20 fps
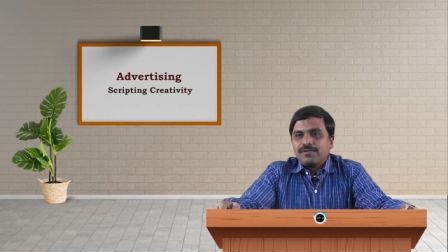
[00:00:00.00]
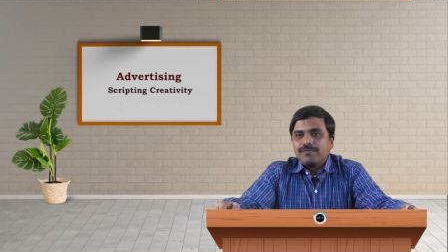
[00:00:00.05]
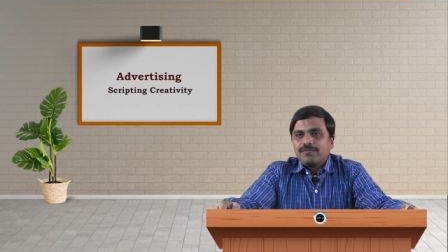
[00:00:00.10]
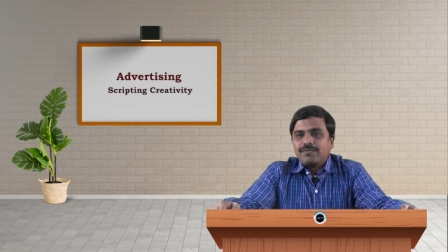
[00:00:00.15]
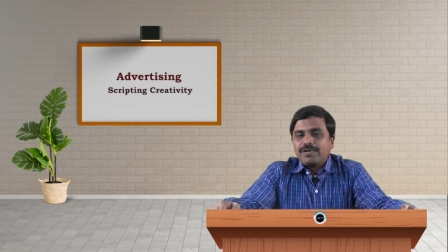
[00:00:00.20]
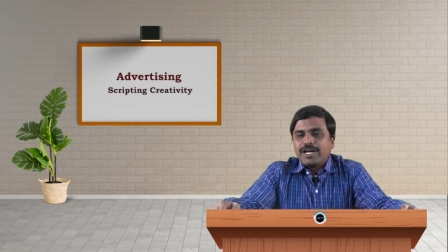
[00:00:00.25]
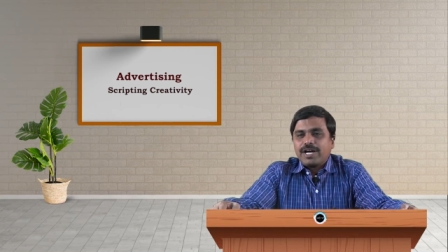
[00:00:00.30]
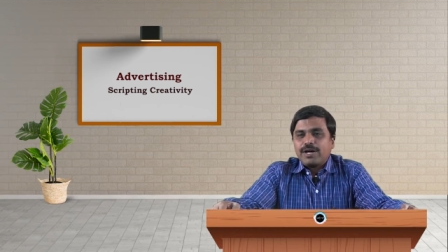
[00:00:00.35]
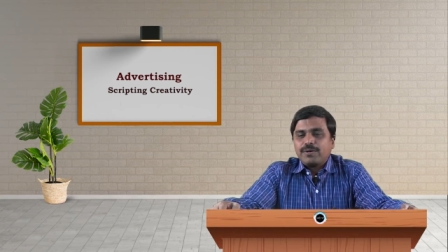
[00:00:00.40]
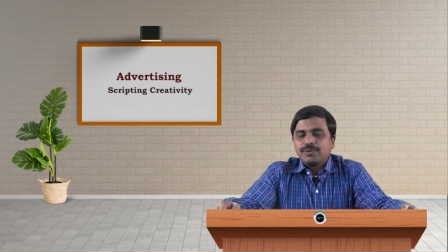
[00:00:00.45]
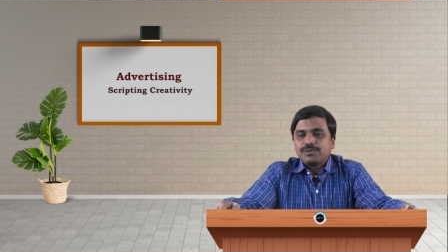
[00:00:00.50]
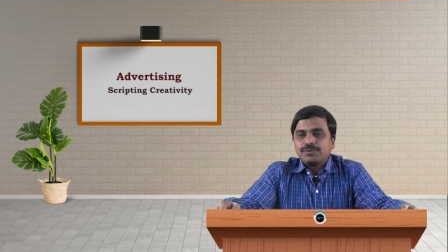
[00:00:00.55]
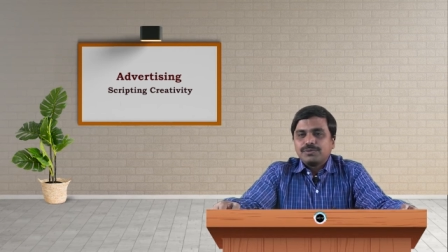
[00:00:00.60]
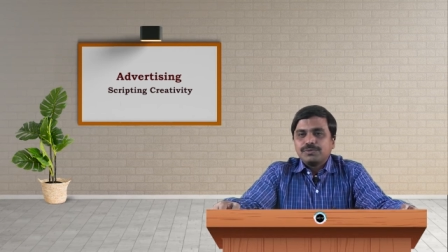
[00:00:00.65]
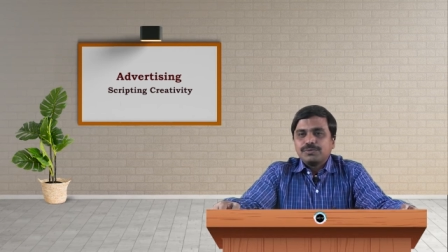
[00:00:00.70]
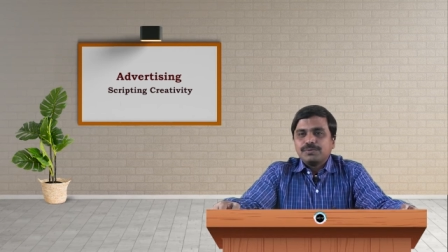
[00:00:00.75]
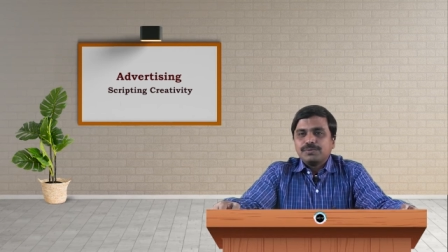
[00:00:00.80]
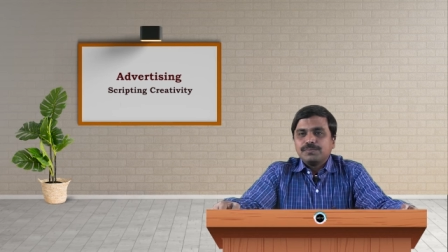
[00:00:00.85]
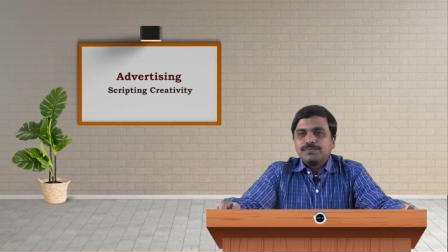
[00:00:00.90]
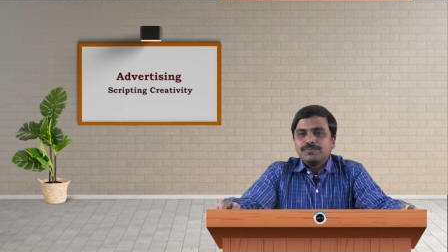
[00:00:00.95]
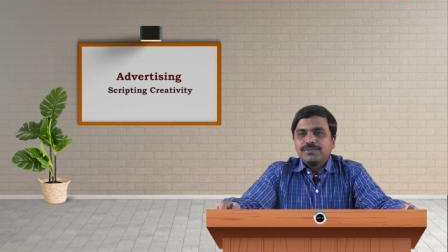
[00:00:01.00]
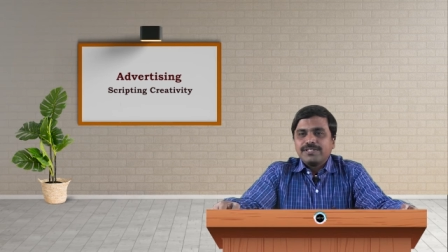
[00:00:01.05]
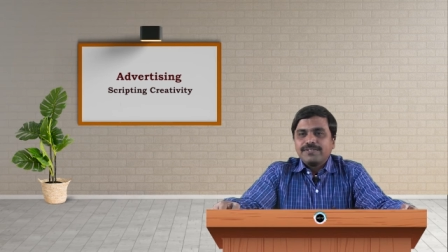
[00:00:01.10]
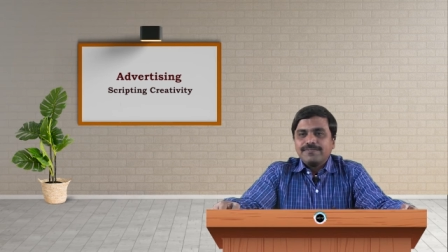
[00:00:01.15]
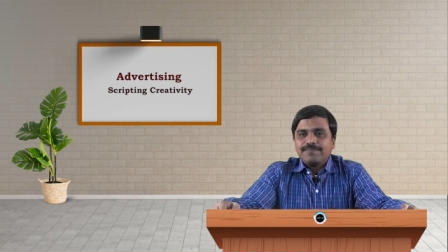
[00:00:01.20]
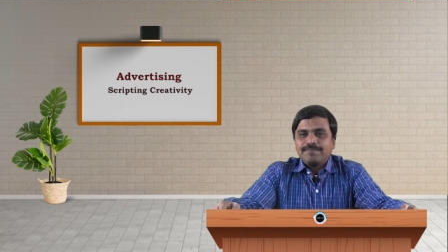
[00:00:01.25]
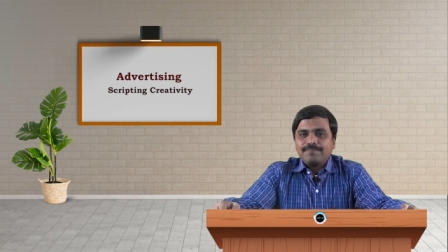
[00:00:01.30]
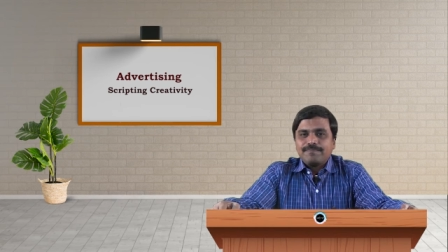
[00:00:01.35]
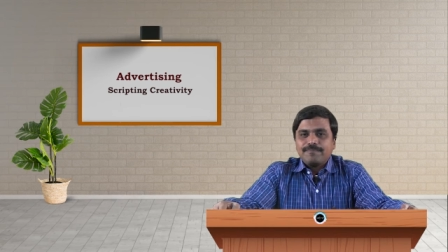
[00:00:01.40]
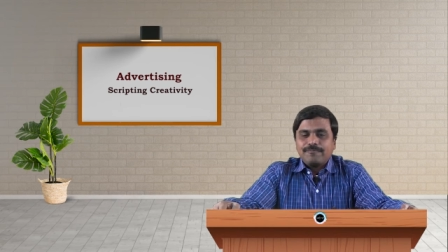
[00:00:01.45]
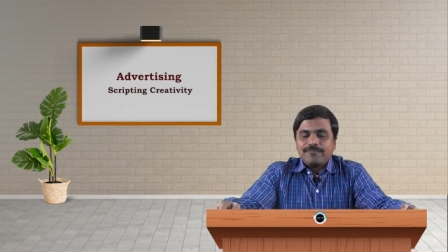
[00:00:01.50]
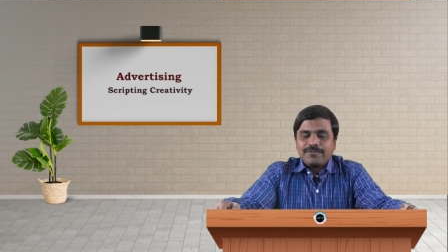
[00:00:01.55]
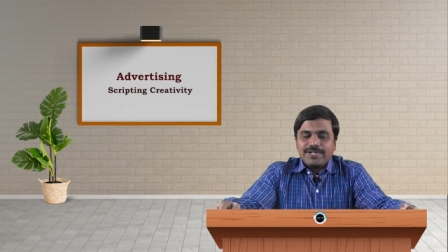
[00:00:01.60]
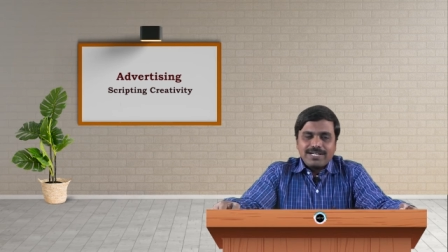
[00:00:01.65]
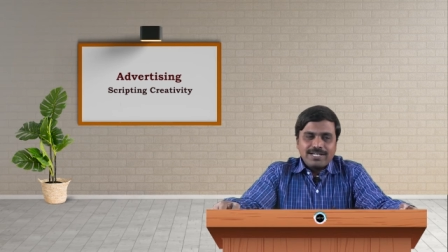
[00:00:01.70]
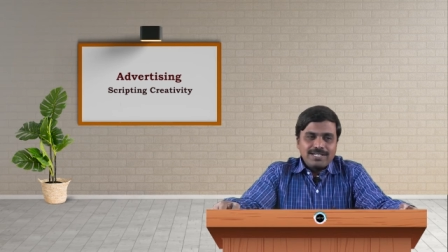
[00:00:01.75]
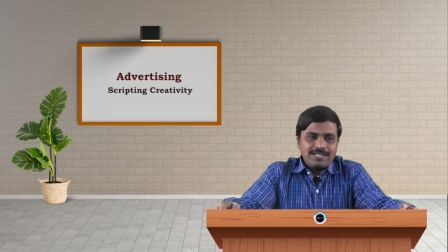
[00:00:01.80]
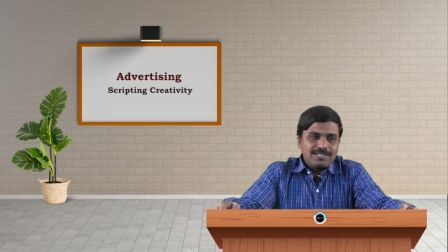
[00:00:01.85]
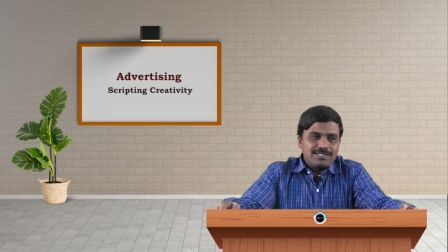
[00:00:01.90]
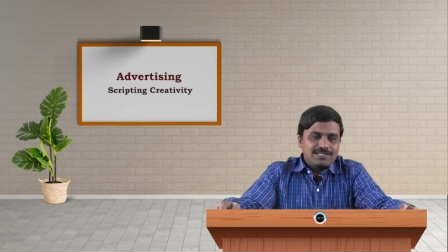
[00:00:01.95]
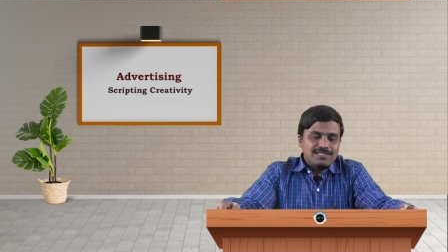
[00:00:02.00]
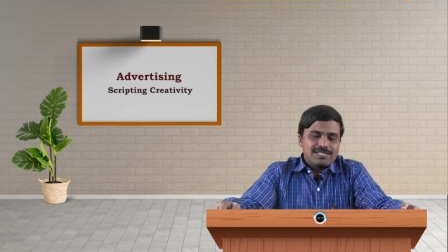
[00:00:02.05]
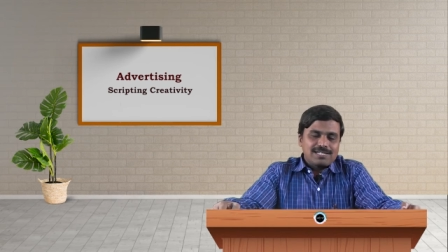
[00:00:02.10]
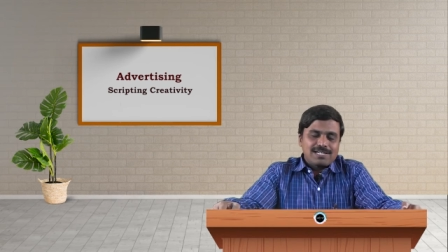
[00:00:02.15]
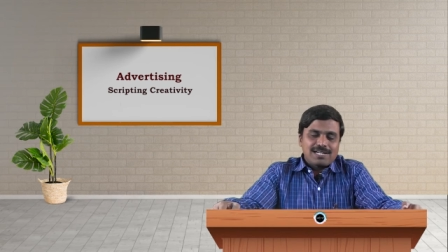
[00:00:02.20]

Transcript: we have to be very